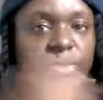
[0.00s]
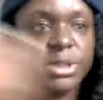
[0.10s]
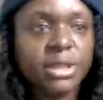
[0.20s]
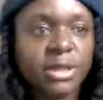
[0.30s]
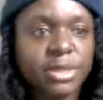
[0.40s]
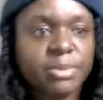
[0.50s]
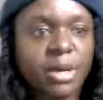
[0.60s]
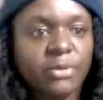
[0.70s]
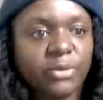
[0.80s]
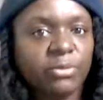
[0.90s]
puts it in his
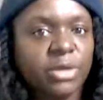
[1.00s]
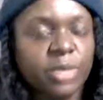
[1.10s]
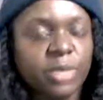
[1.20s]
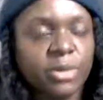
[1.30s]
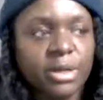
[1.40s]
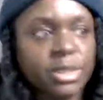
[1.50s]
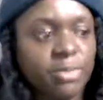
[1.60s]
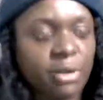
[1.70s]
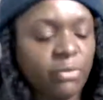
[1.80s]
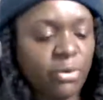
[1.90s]
mouth and will keep it in his
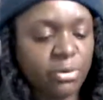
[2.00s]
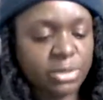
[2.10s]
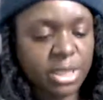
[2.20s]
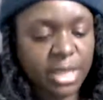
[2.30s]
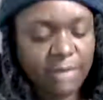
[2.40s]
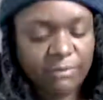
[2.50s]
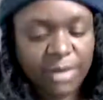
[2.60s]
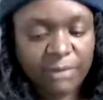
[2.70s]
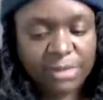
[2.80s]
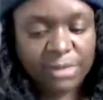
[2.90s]
mouth all day. I've
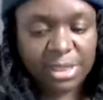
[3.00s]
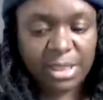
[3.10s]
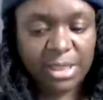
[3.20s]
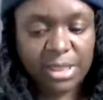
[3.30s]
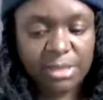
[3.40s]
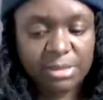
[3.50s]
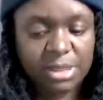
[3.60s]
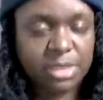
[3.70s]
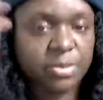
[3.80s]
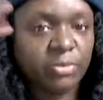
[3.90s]
never seen it. He
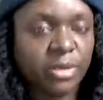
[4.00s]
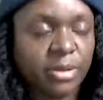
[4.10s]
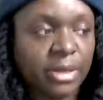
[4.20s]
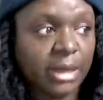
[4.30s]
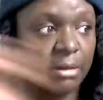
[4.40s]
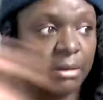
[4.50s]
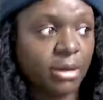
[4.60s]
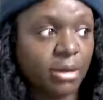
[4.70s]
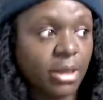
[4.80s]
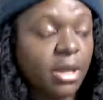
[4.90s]
just be reeking like
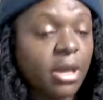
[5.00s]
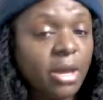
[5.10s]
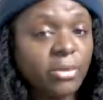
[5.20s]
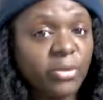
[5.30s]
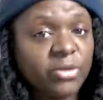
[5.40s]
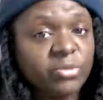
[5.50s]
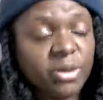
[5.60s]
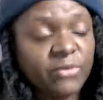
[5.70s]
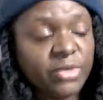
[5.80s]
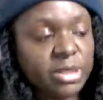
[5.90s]
garlic. But there's
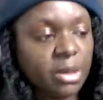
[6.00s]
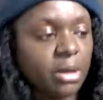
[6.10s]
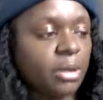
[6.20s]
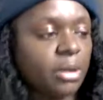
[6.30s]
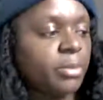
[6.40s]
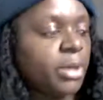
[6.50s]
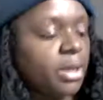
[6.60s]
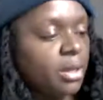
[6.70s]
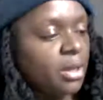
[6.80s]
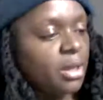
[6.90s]
benefits in garlic. But
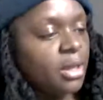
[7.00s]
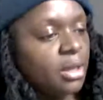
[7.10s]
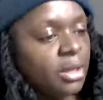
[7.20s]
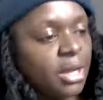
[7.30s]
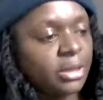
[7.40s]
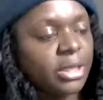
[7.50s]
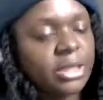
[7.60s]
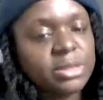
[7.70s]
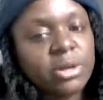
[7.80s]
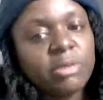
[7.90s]
yeah, the
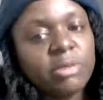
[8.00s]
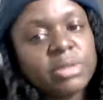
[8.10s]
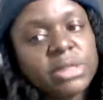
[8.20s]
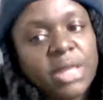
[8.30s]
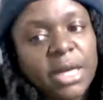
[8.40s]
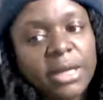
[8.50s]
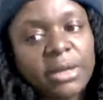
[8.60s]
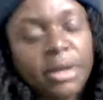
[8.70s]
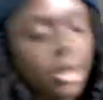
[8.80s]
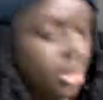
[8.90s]
holidays always kind of